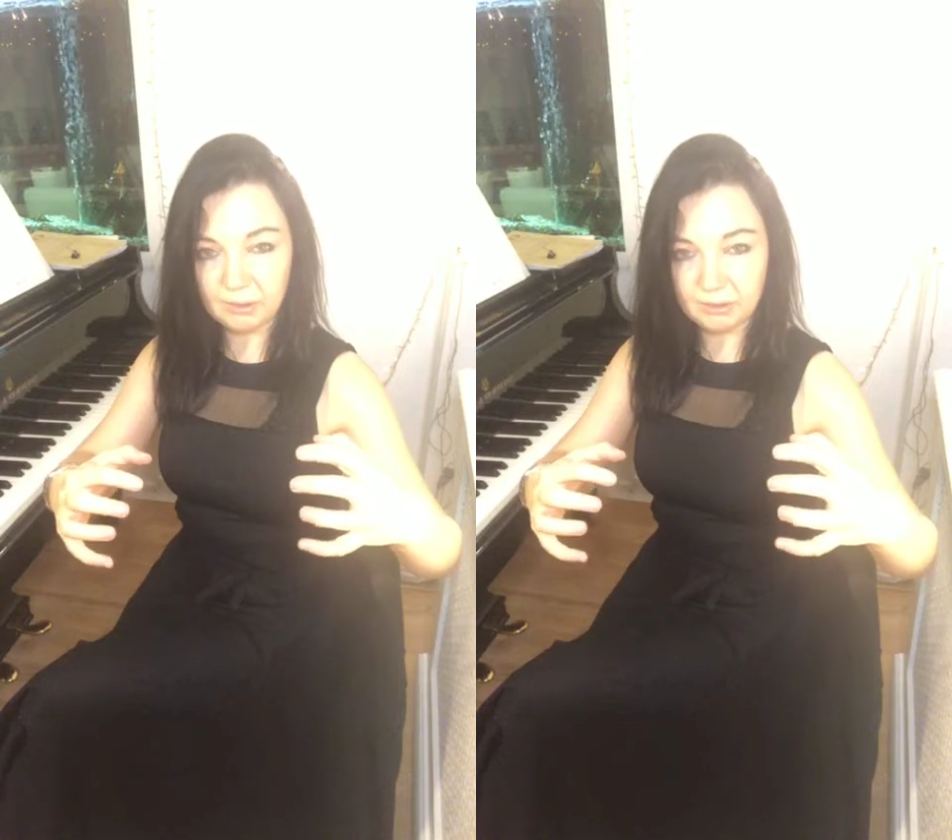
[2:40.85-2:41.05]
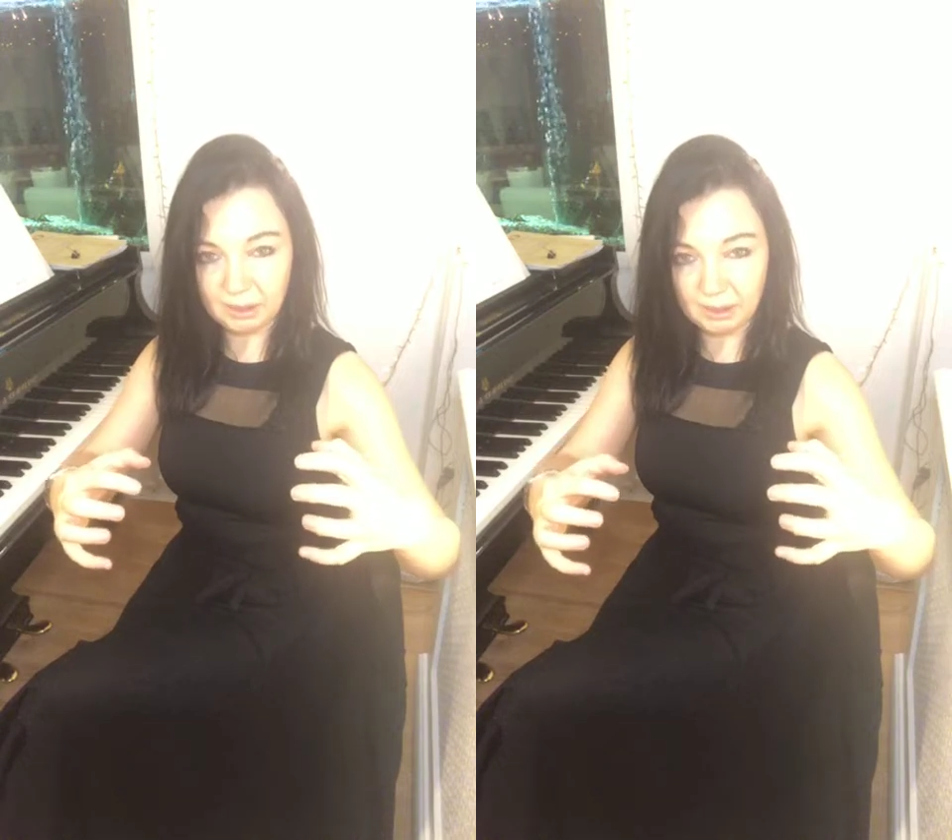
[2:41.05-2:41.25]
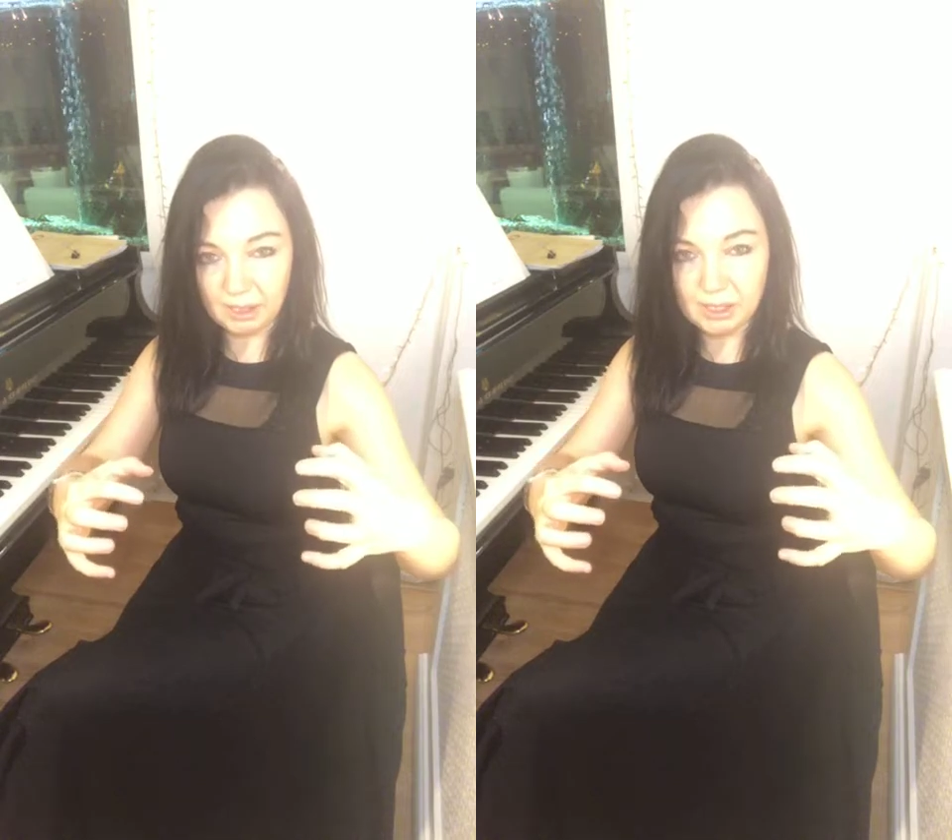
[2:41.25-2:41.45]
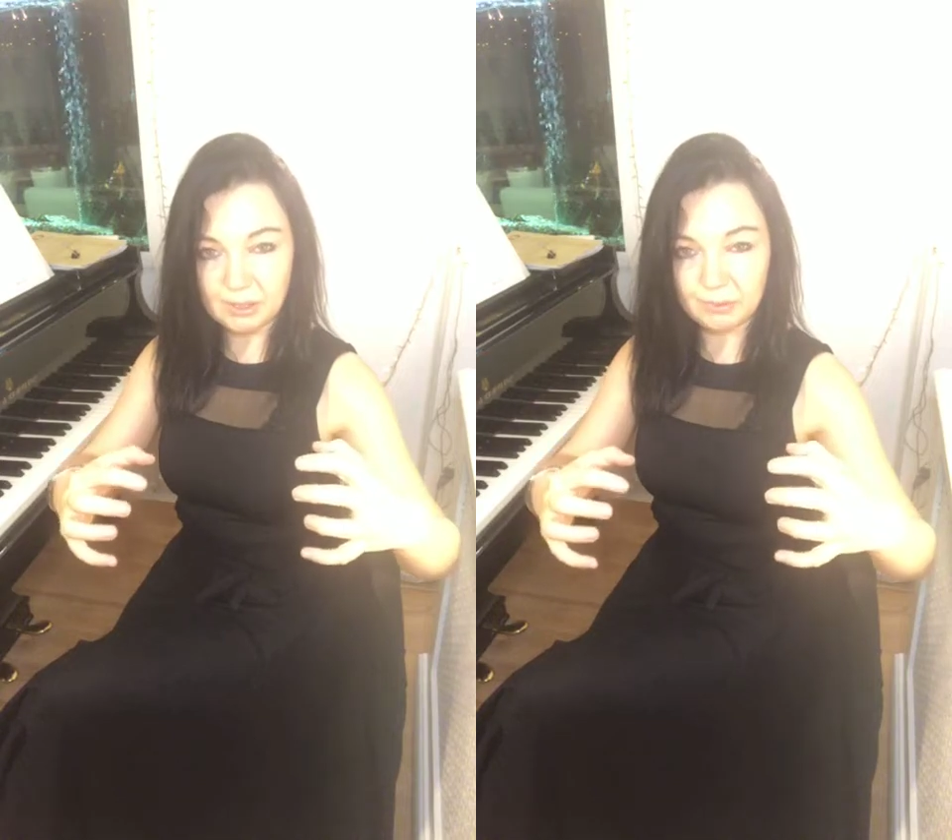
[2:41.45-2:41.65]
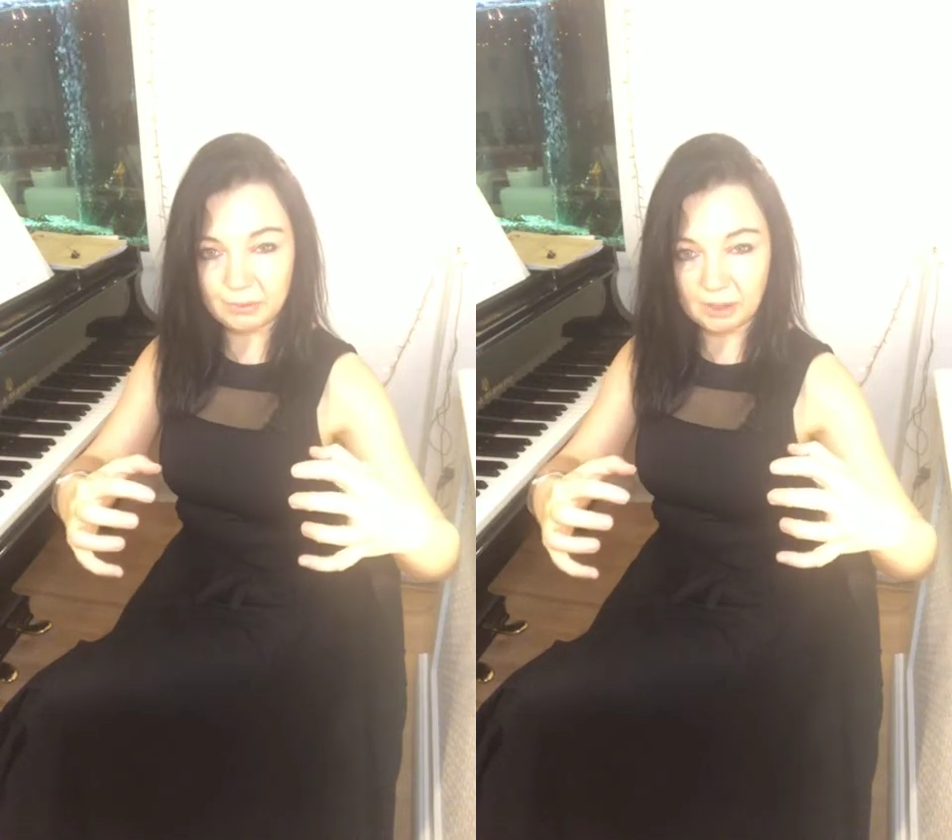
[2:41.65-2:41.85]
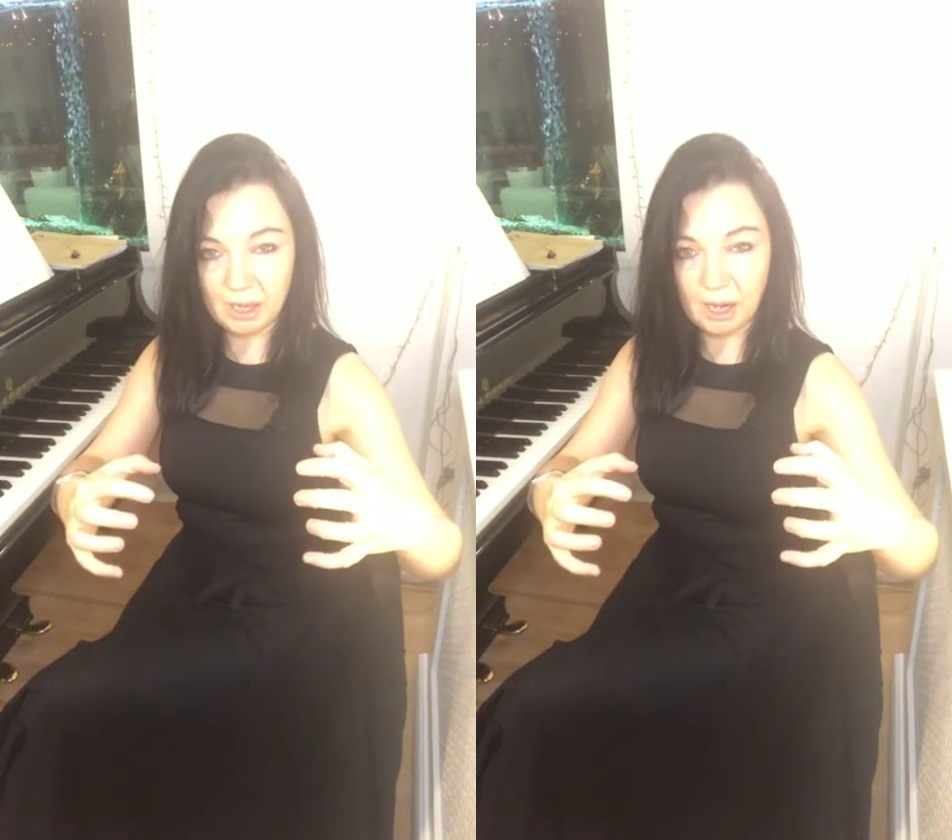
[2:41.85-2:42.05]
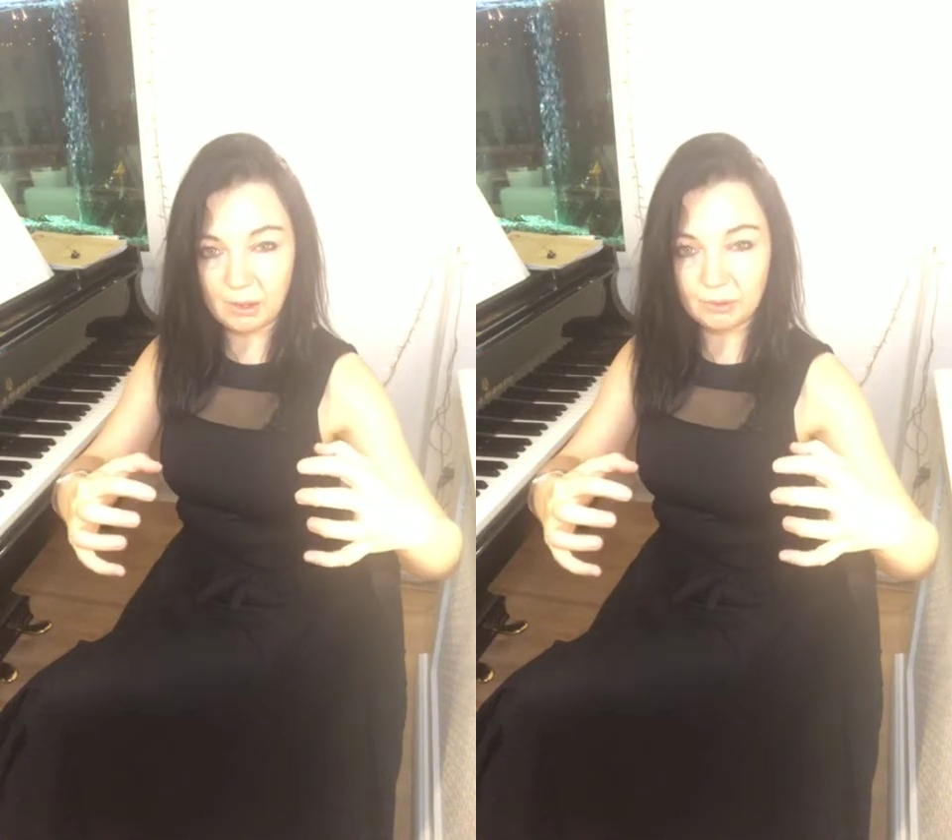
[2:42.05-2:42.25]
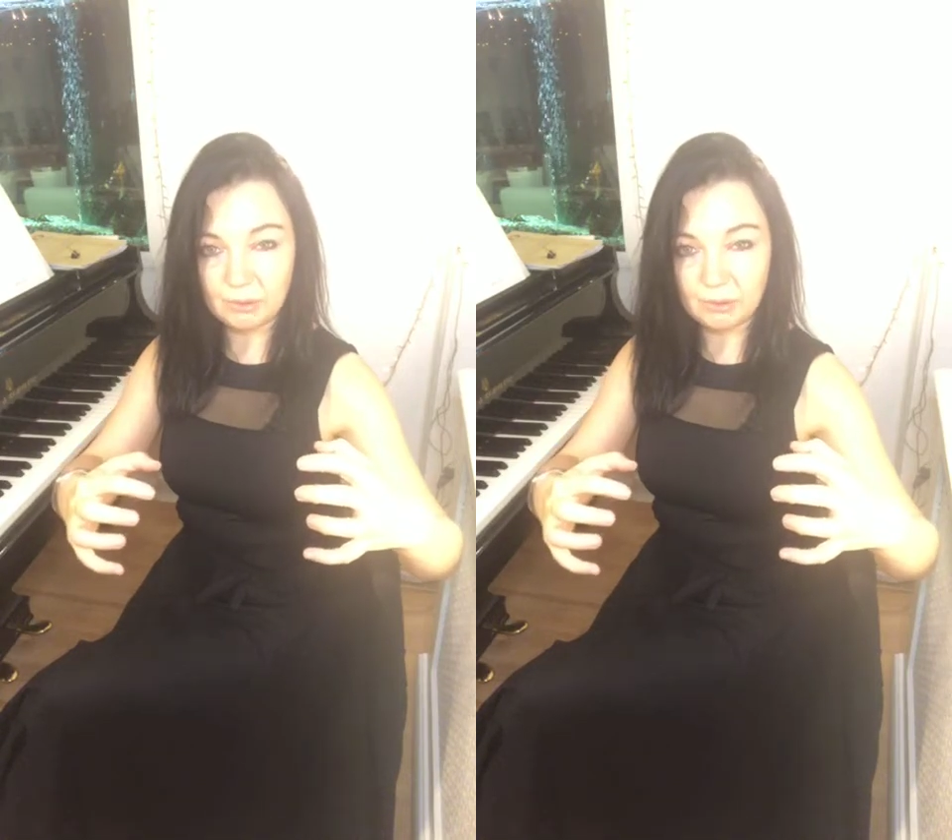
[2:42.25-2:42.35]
engage it for the count